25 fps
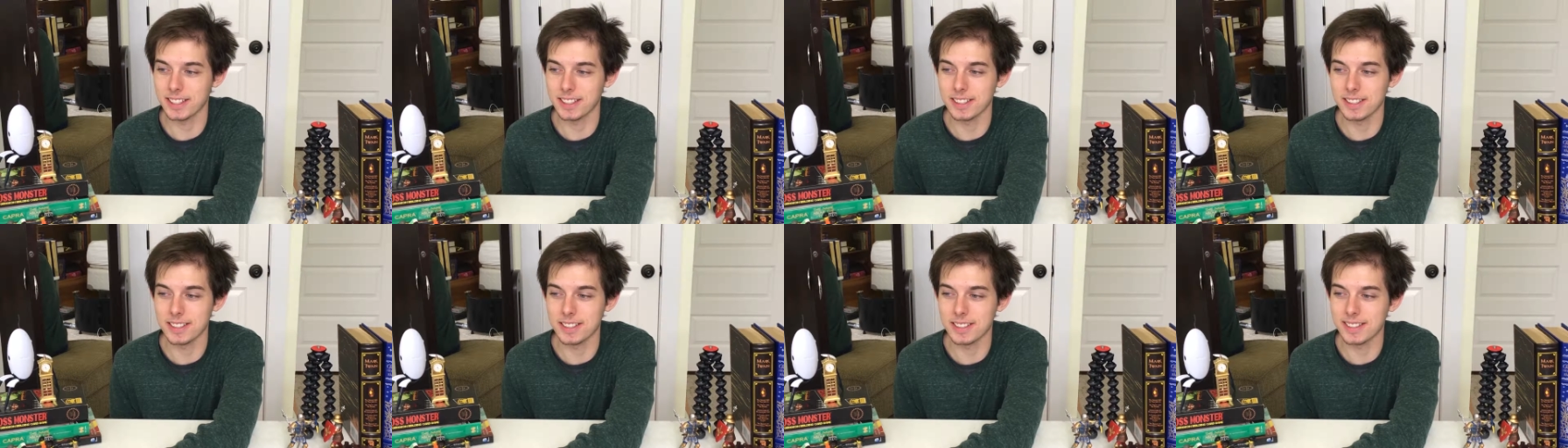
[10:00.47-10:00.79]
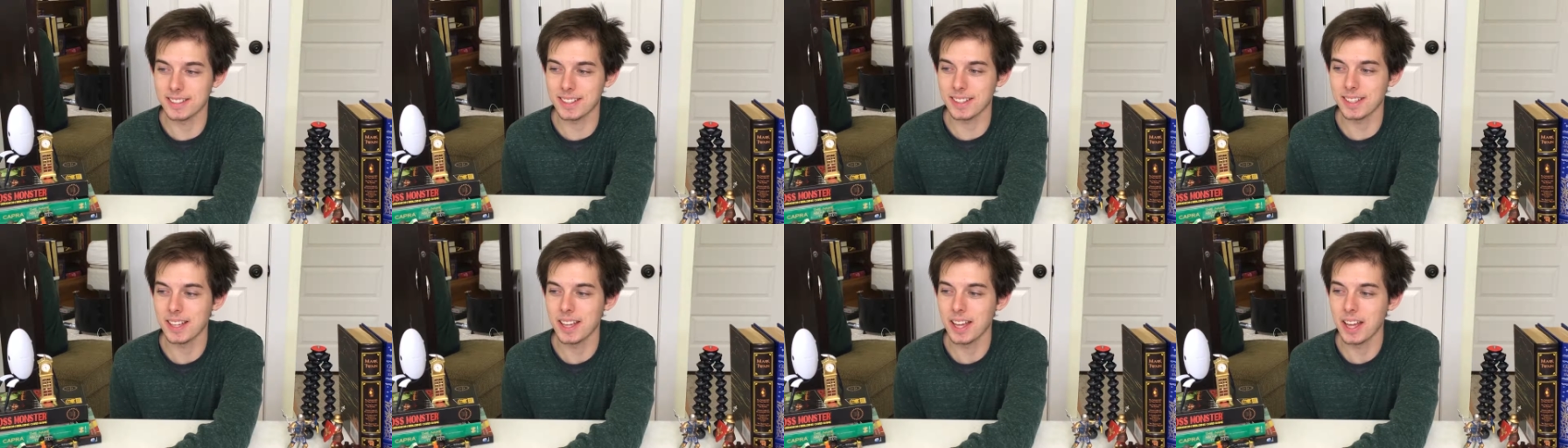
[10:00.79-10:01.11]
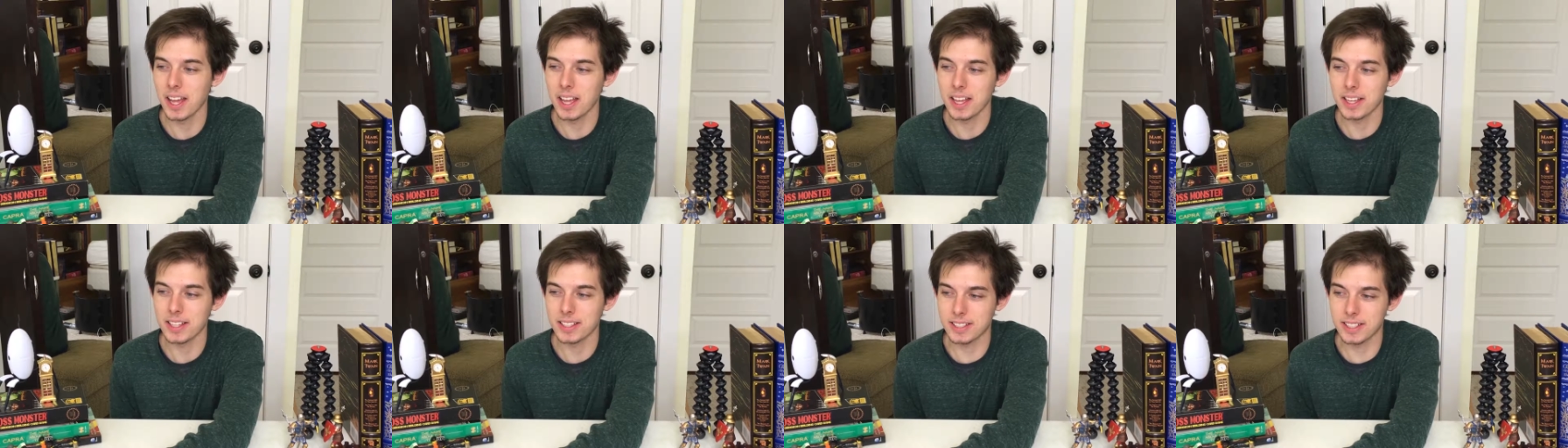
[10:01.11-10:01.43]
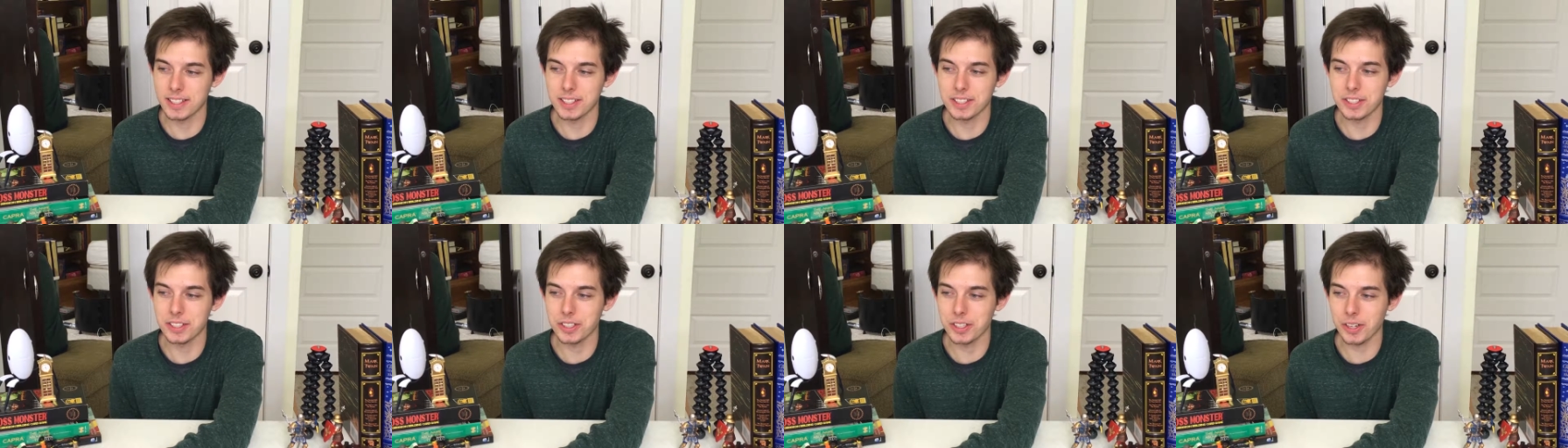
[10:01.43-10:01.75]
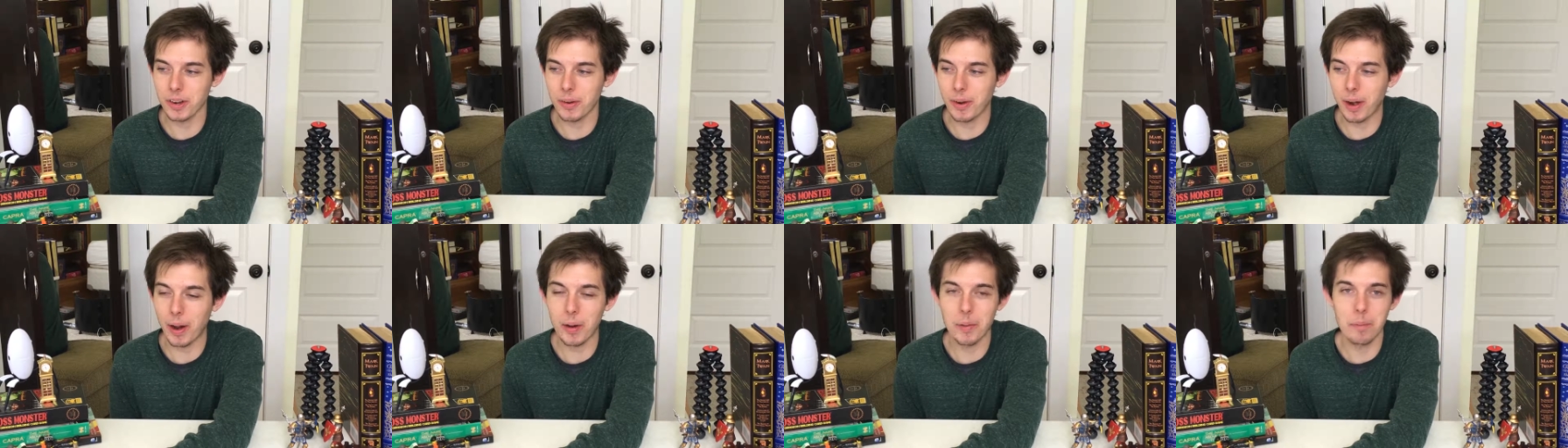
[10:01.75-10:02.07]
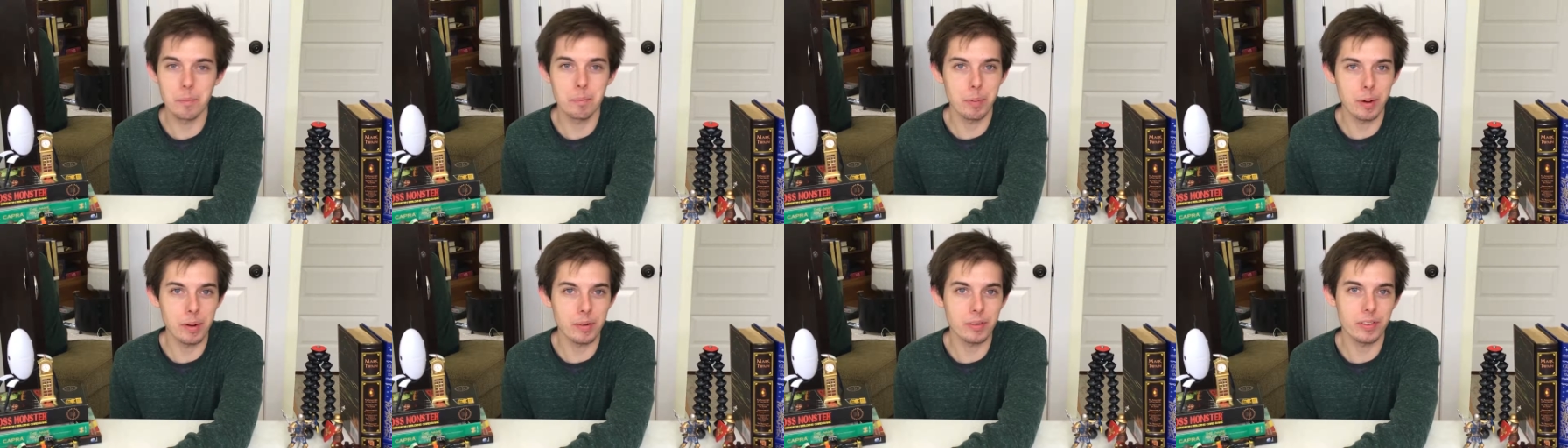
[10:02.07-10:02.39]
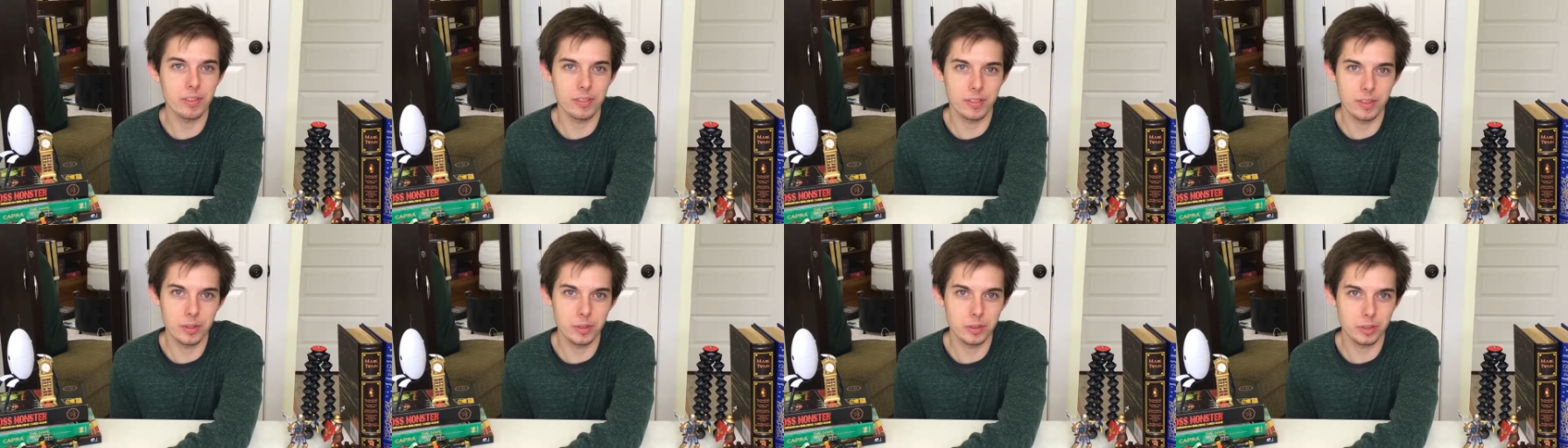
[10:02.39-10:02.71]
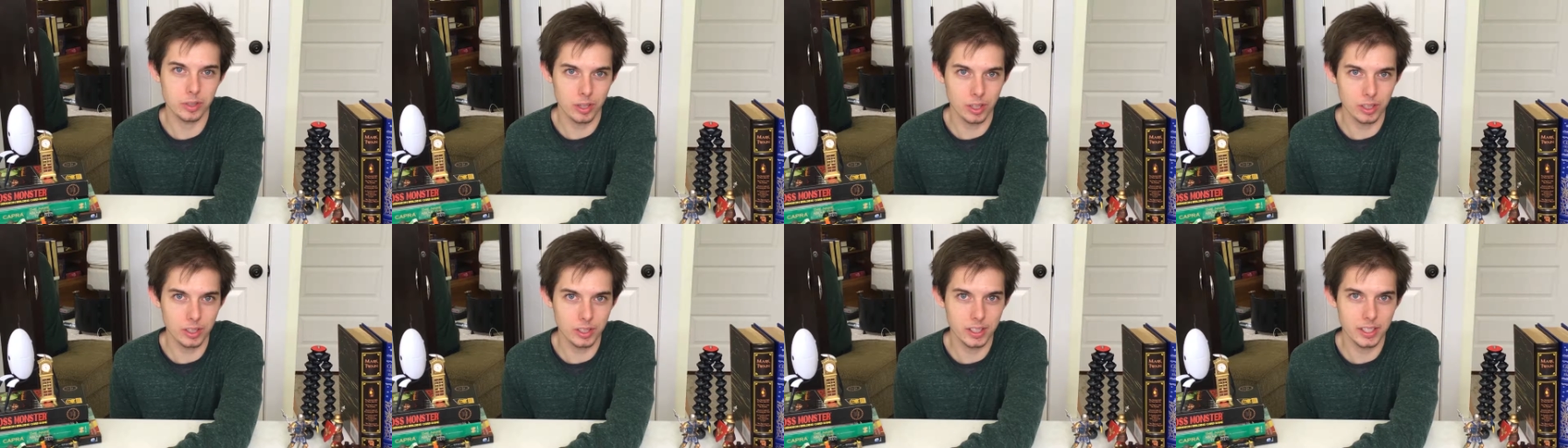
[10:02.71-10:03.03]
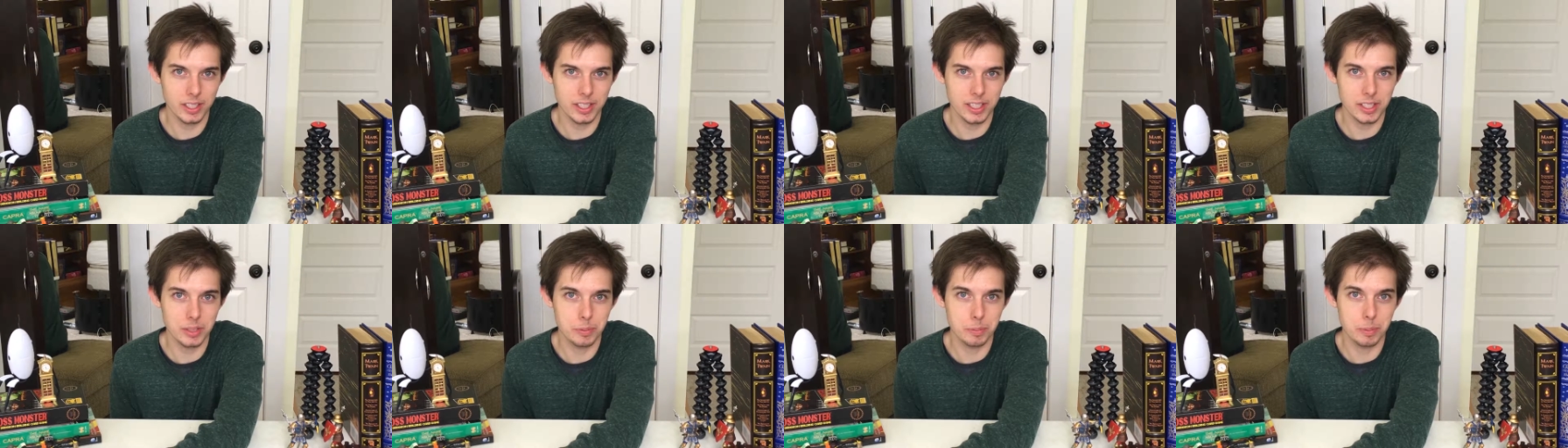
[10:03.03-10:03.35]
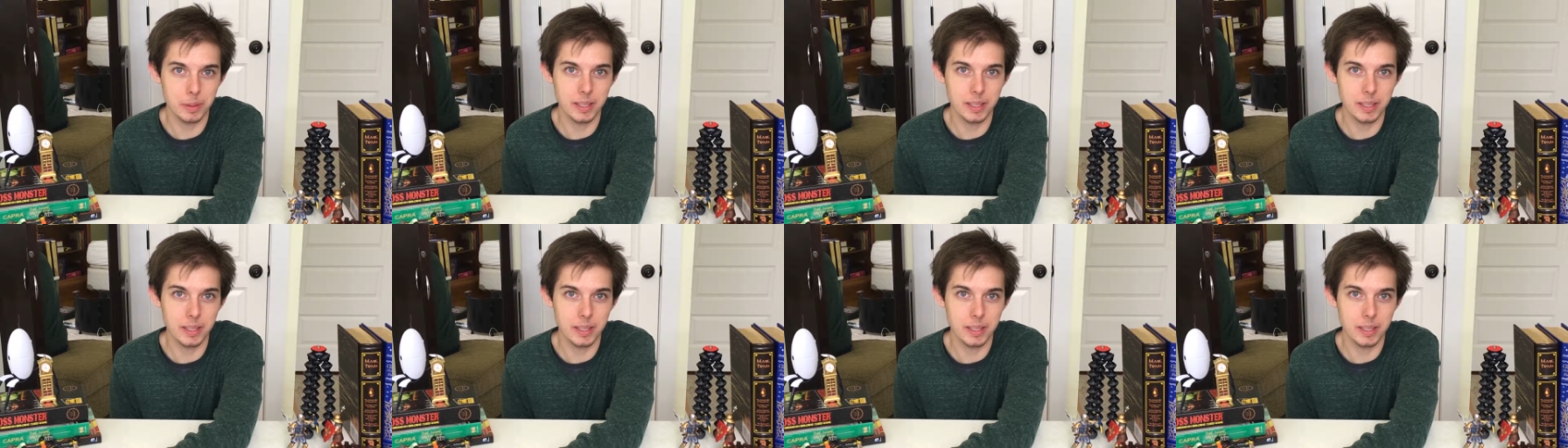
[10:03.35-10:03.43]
It is centered around both of those holidays